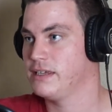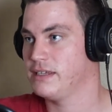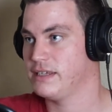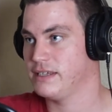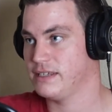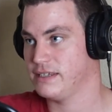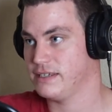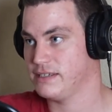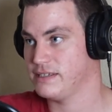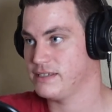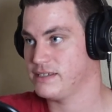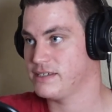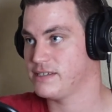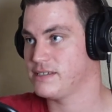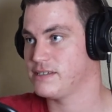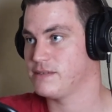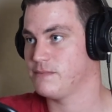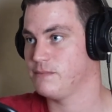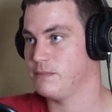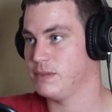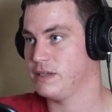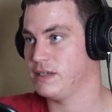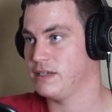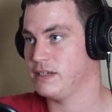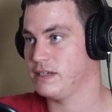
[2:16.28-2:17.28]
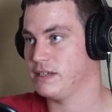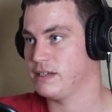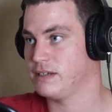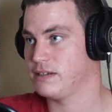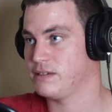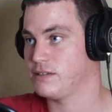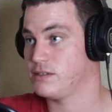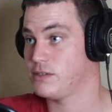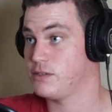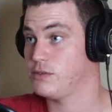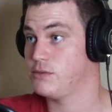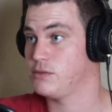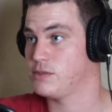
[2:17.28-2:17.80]
is being
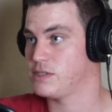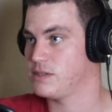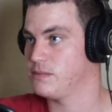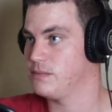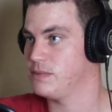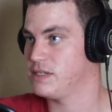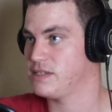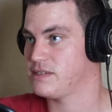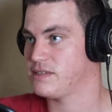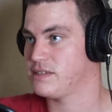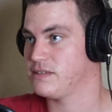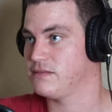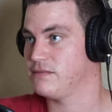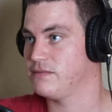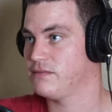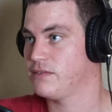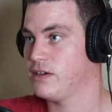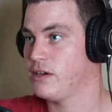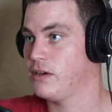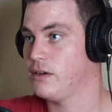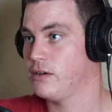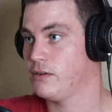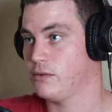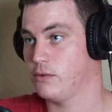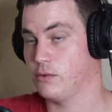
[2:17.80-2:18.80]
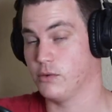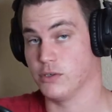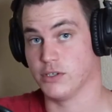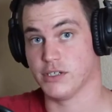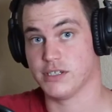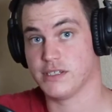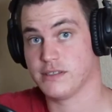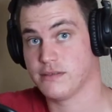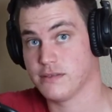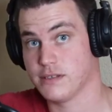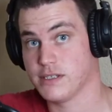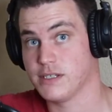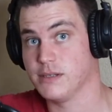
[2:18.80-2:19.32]
too submissive or
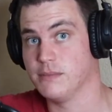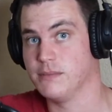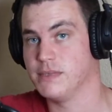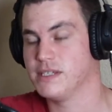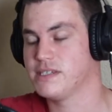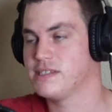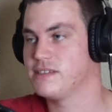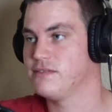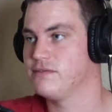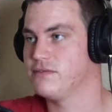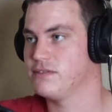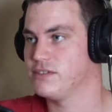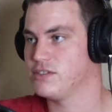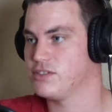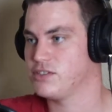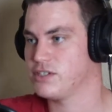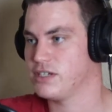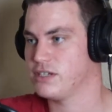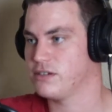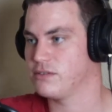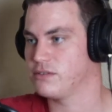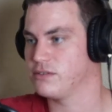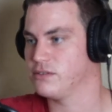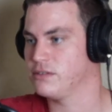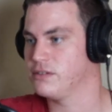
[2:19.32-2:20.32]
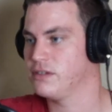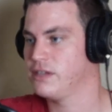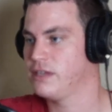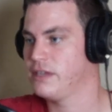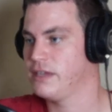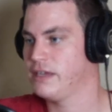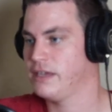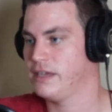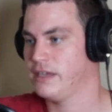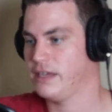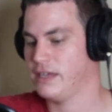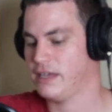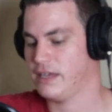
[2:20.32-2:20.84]
just submissive in general.
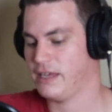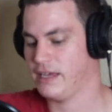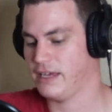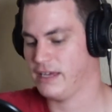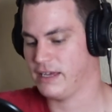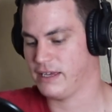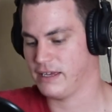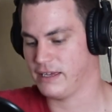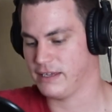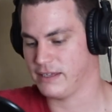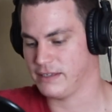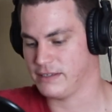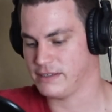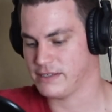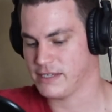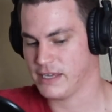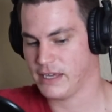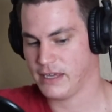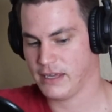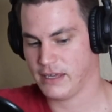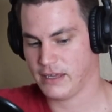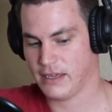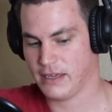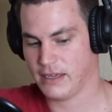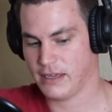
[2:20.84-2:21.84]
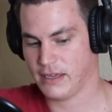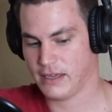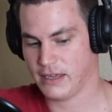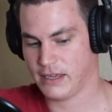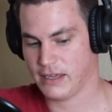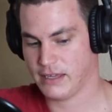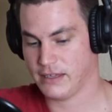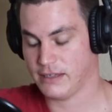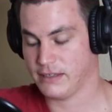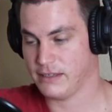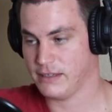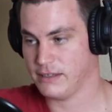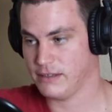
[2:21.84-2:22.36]
And
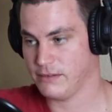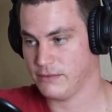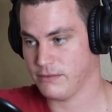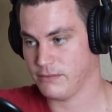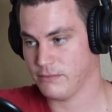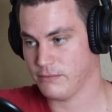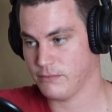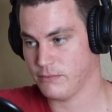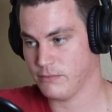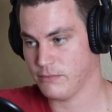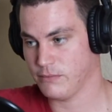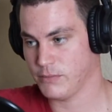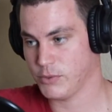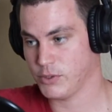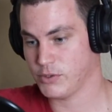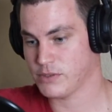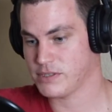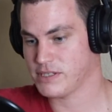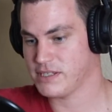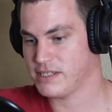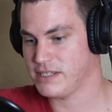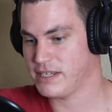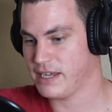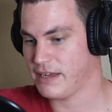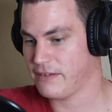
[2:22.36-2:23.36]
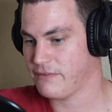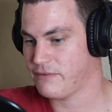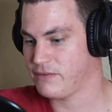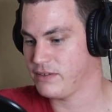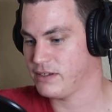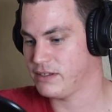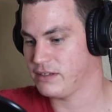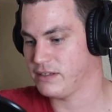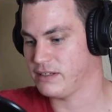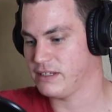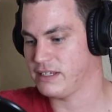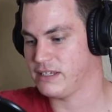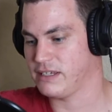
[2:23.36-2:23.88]
it most
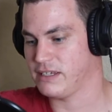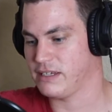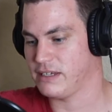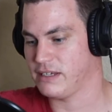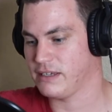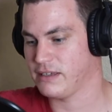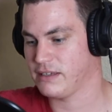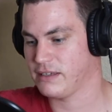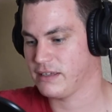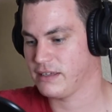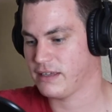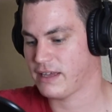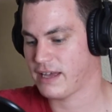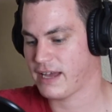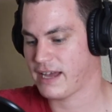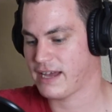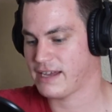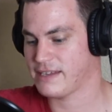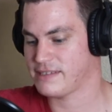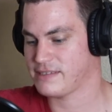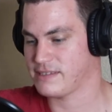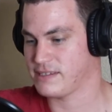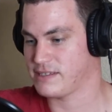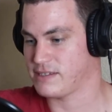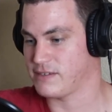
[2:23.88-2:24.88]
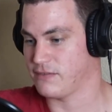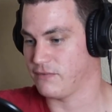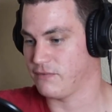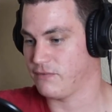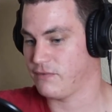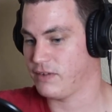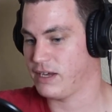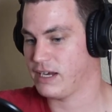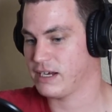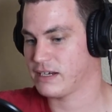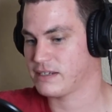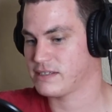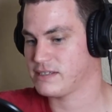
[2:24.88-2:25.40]
definitely has its
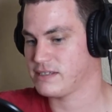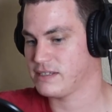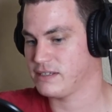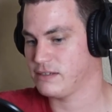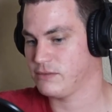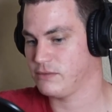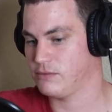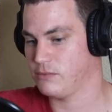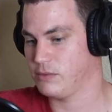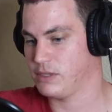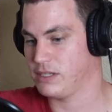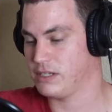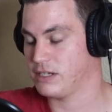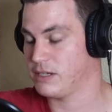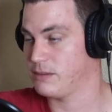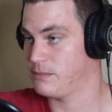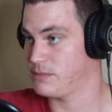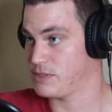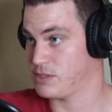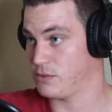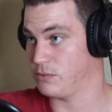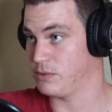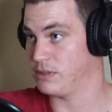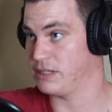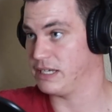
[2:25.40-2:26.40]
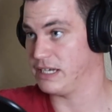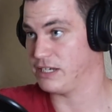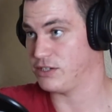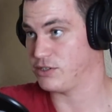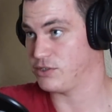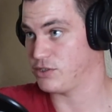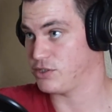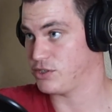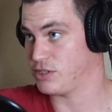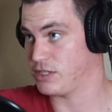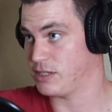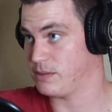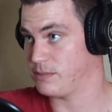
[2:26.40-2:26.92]
effect when it comes to
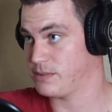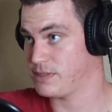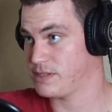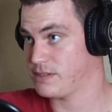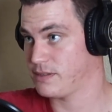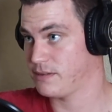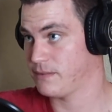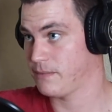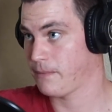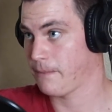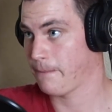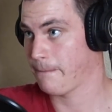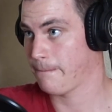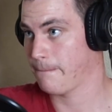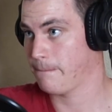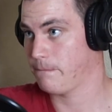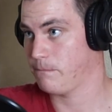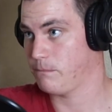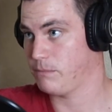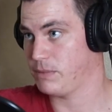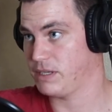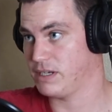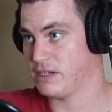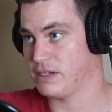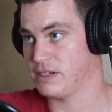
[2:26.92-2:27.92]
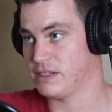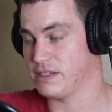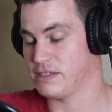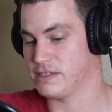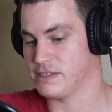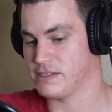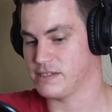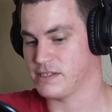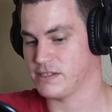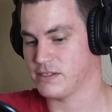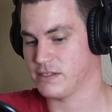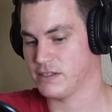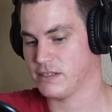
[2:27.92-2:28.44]
relationships,
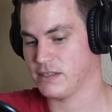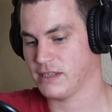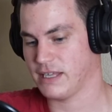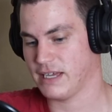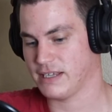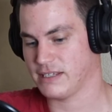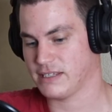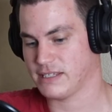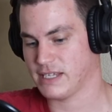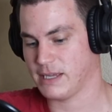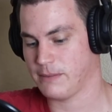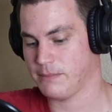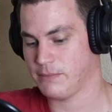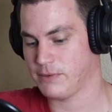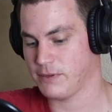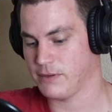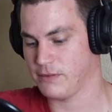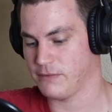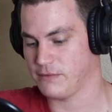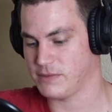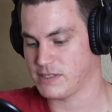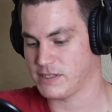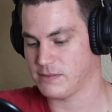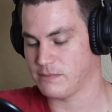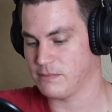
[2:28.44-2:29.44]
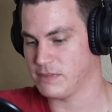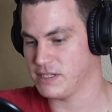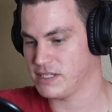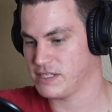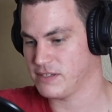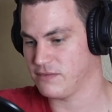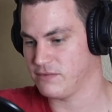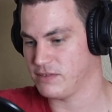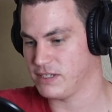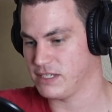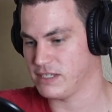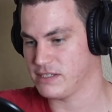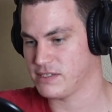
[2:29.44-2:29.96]
because that type of
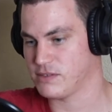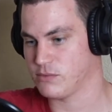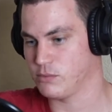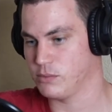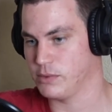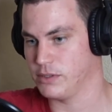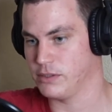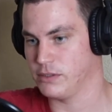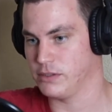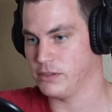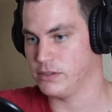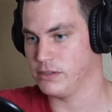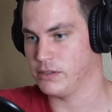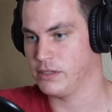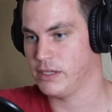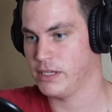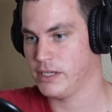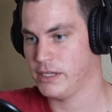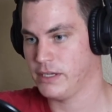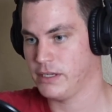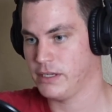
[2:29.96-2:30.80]
submissiveness will